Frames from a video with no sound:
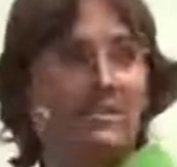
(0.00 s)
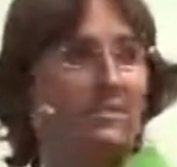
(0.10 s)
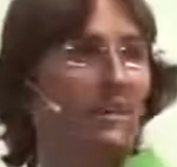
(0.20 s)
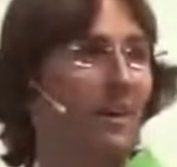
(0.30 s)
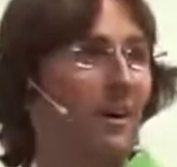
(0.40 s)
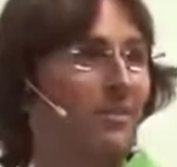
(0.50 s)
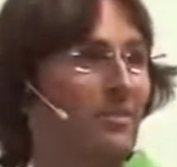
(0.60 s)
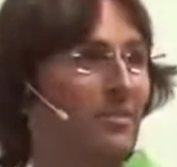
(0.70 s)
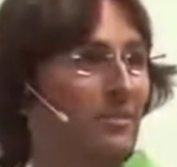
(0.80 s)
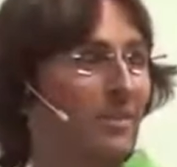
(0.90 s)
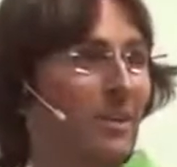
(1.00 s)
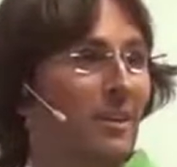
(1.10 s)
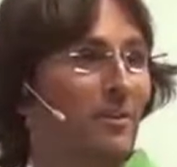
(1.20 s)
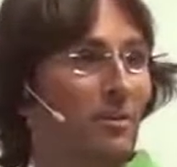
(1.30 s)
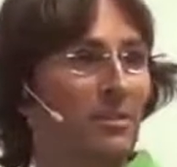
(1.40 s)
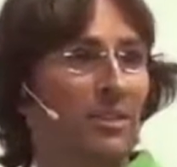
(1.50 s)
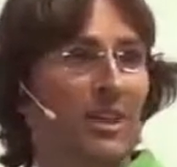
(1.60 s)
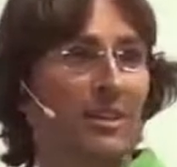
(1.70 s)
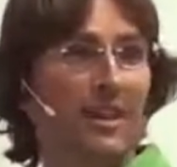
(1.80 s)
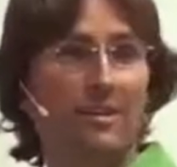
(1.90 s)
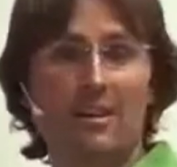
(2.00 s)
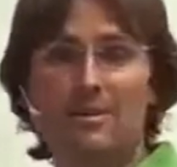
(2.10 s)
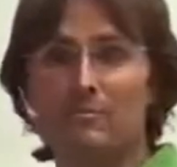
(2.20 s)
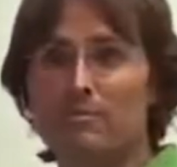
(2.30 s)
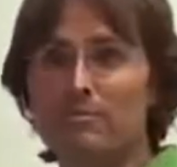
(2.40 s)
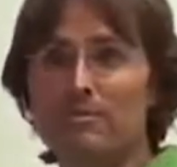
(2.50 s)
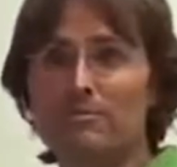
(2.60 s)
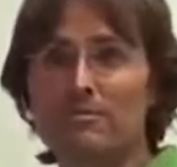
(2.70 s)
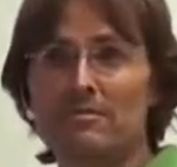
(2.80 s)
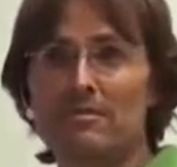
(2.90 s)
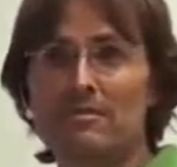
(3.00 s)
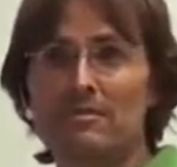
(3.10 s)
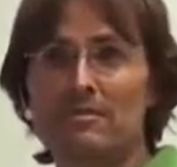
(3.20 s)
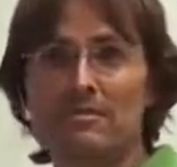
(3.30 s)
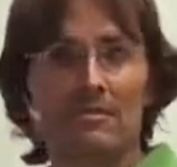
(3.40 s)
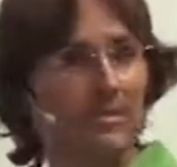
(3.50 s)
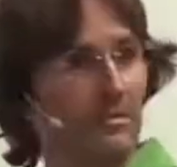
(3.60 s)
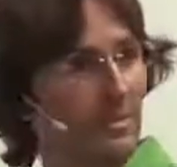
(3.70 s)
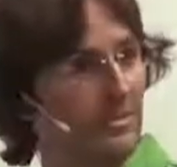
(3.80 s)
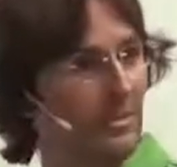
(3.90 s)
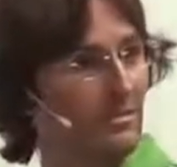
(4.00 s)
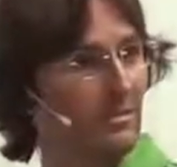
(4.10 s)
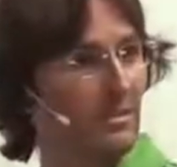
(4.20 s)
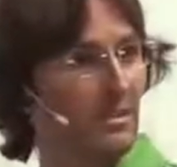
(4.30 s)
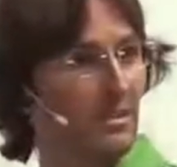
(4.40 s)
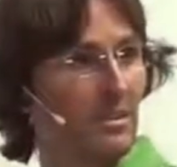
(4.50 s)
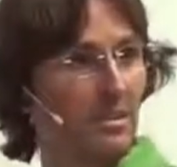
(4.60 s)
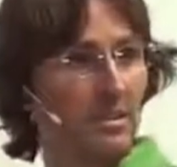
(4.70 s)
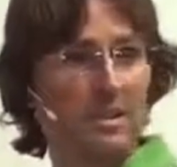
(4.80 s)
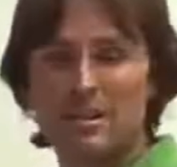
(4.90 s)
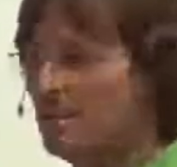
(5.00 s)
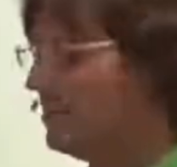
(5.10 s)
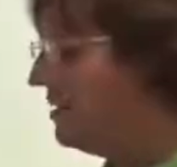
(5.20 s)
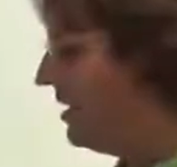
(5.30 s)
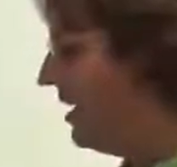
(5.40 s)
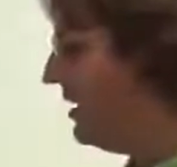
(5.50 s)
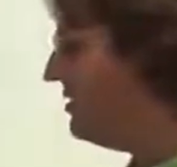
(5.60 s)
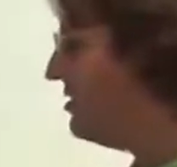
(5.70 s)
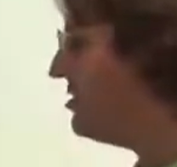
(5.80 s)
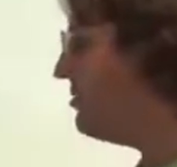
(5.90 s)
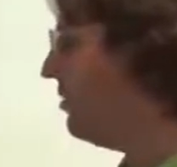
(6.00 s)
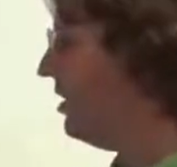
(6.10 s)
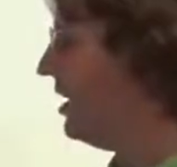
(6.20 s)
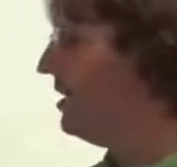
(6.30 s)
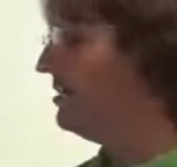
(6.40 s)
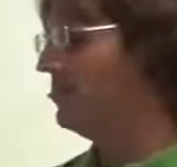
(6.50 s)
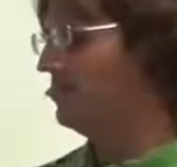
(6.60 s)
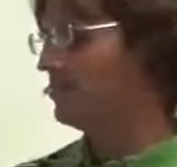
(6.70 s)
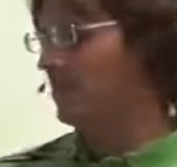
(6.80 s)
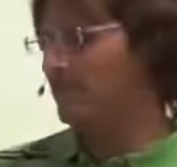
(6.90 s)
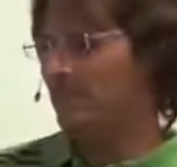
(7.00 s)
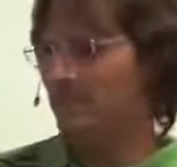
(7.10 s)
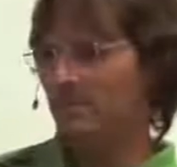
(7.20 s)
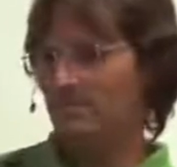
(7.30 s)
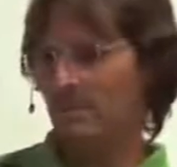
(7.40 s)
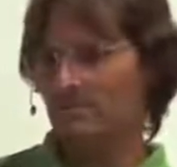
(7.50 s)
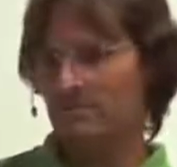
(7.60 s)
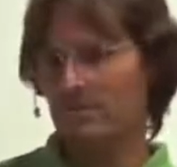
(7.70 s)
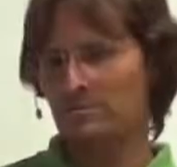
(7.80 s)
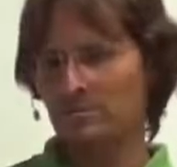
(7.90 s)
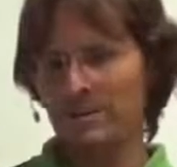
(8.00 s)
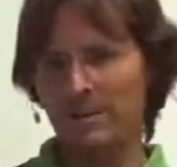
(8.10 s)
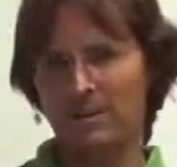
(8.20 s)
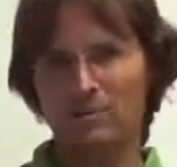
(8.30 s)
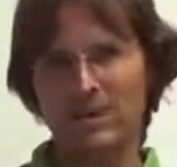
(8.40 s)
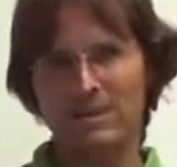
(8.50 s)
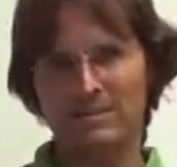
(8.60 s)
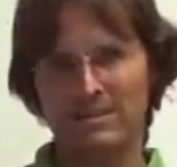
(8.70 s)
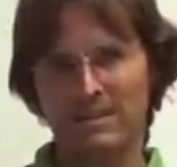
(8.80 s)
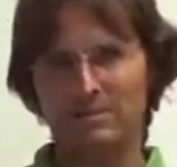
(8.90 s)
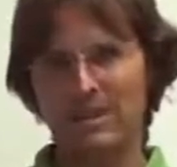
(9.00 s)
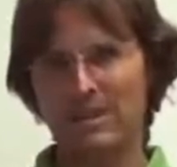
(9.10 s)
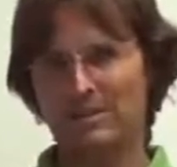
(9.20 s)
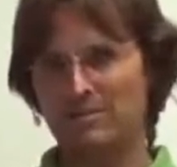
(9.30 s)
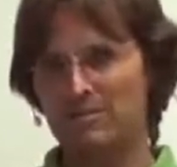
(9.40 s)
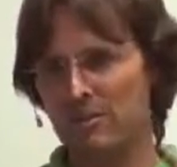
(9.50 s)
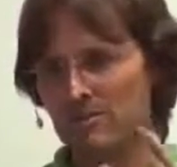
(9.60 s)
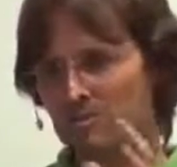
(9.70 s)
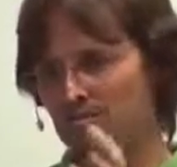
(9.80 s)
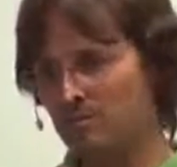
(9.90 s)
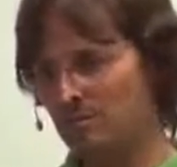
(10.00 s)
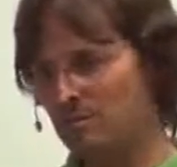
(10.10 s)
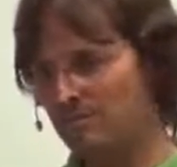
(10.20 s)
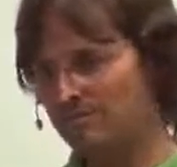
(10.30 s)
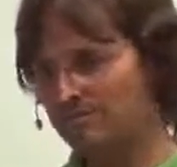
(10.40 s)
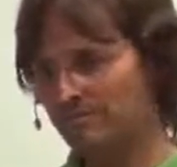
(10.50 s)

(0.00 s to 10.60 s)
with these guys in order to get that kind of approval. Does that make sense? And this is why there is often a discrepancy between our awake and sleep state. The social norm